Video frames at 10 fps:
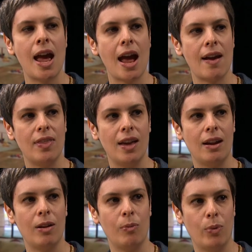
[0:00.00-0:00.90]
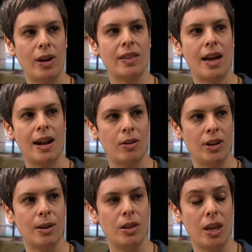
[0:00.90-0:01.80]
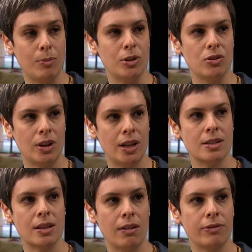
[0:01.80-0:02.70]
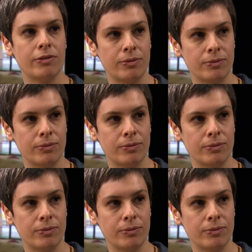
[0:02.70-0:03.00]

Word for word: and then bring that out in the imagery itself.